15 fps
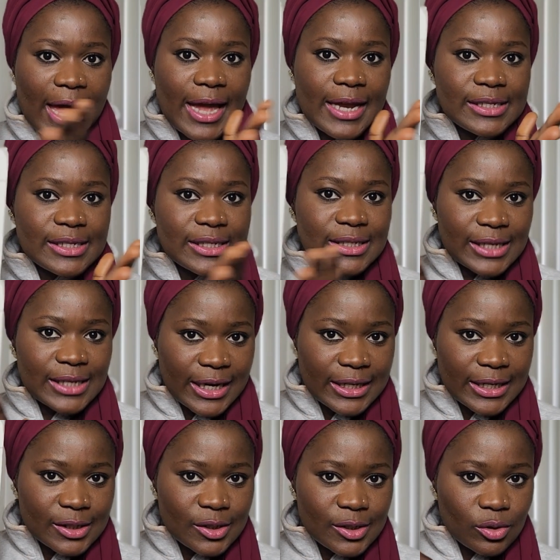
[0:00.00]
and
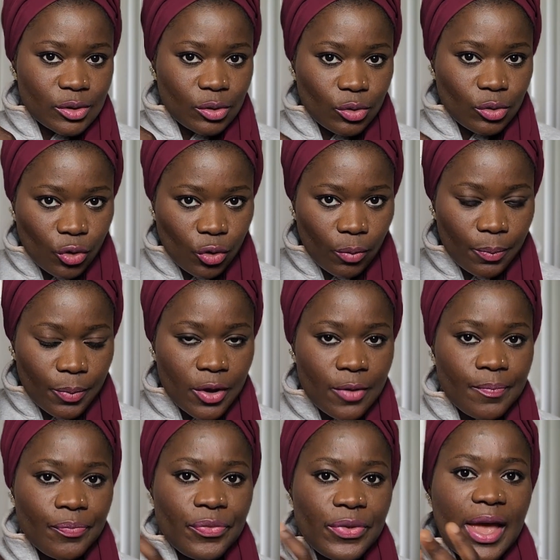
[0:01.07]
send this to the group,
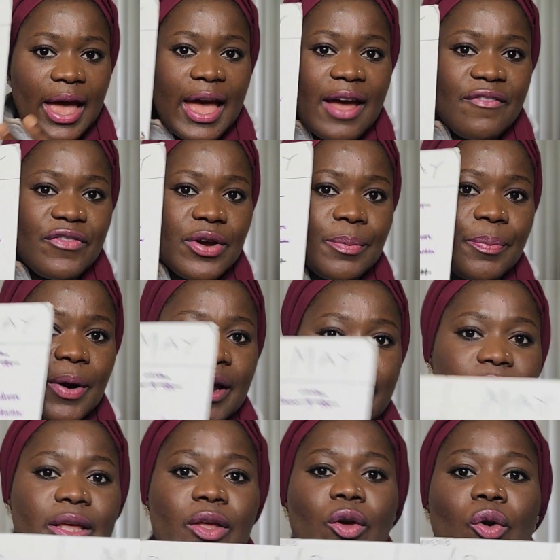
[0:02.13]

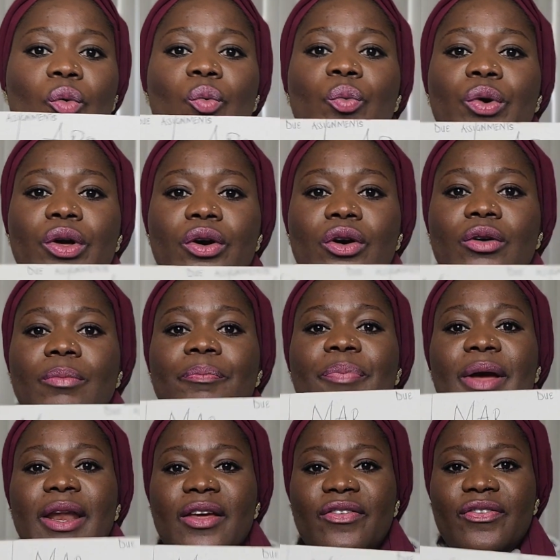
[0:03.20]
everybody will
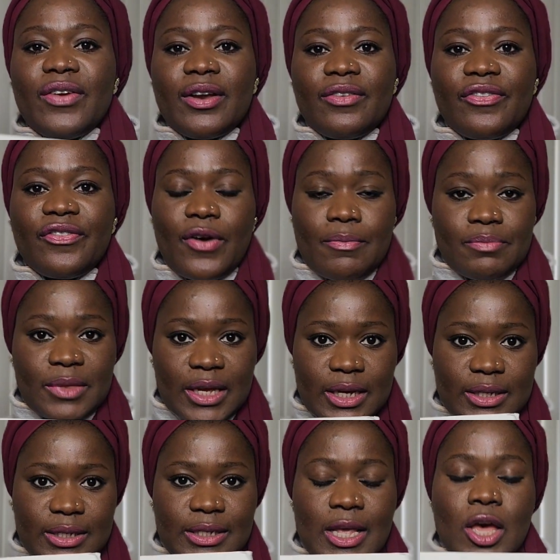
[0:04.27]
benefit from
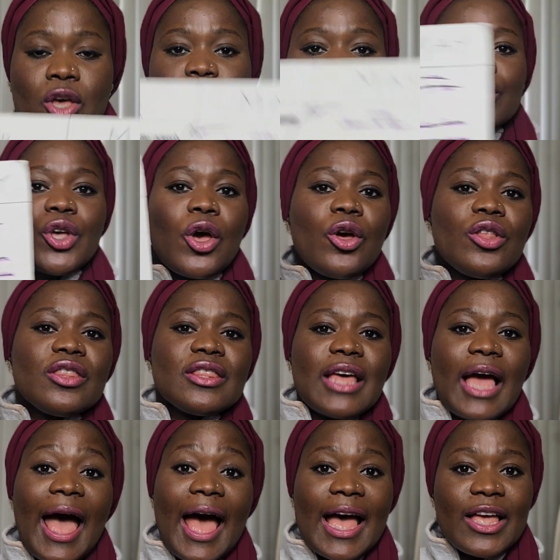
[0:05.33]
this. So
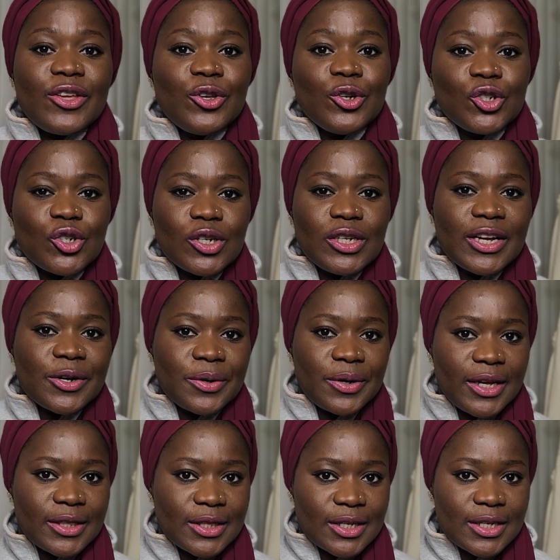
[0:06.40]
I usually
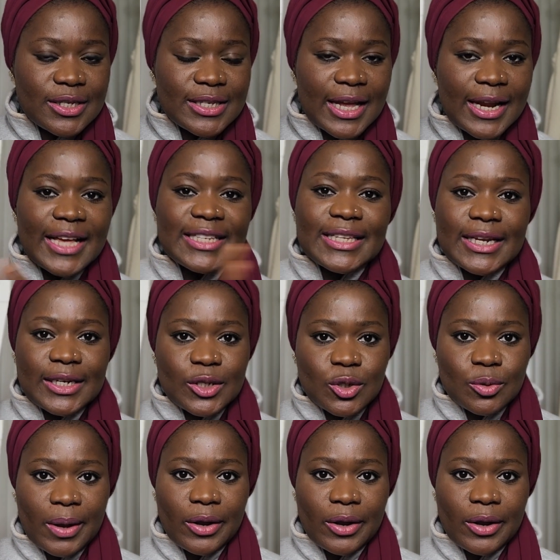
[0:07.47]
create this and I send it to